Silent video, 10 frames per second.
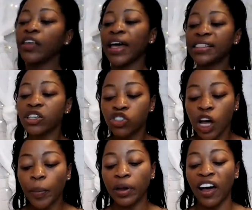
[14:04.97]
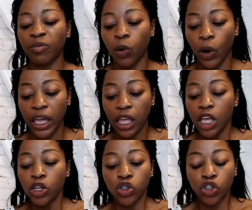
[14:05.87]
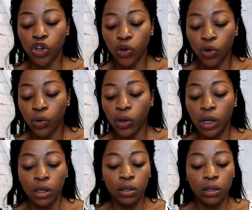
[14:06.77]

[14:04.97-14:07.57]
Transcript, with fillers: And then that's a jumping off point to